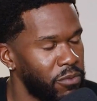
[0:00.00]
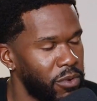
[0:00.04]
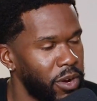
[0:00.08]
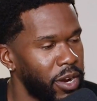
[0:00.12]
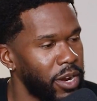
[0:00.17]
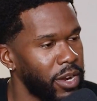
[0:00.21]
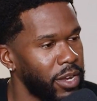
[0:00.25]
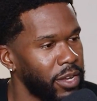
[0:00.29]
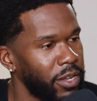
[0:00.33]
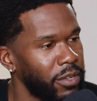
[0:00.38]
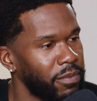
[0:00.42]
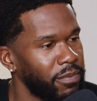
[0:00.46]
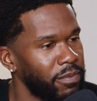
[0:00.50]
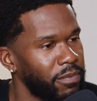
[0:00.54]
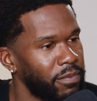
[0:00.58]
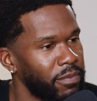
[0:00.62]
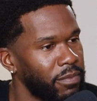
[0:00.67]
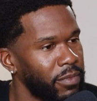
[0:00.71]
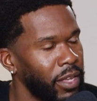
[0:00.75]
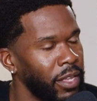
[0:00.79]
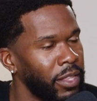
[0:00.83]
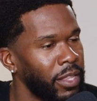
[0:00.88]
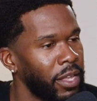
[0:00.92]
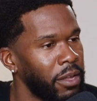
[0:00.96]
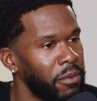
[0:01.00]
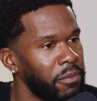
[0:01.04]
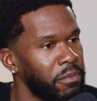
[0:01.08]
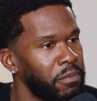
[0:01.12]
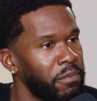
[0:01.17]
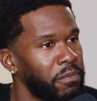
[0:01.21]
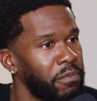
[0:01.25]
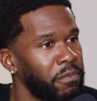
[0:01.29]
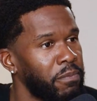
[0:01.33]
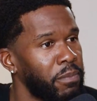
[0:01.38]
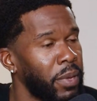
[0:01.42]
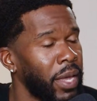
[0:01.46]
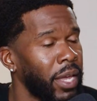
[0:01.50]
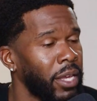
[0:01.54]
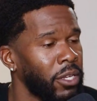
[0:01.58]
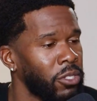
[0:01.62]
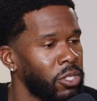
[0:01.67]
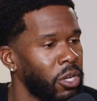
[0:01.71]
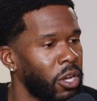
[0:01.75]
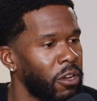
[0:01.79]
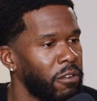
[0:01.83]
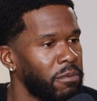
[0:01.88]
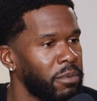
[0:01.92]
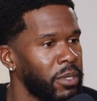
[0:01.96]
Right. And that pays
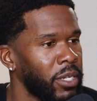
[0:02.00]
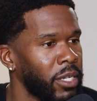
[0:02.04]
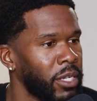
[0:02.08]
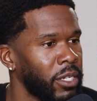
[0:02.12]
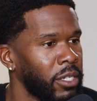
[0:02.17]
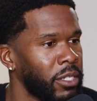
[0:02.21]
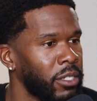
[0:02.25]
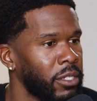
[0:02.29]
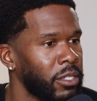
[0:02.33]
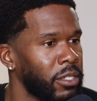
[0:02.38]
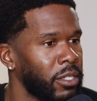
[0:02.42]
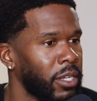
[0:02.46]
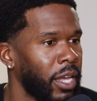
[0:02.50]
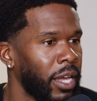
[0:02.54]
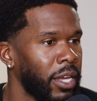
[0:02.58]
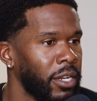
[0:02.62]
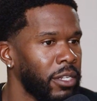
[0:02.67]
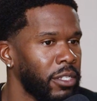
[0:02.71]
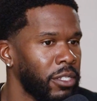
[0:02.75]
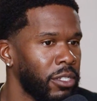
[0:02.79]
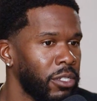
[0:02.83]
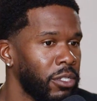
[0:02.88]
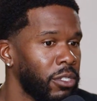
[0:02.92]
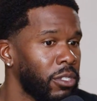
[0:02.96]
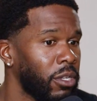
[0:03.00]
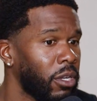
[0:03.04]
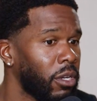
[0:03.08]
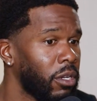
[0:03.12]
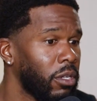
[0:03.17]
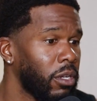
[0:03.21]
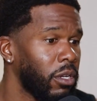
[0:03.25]
off because Cadence is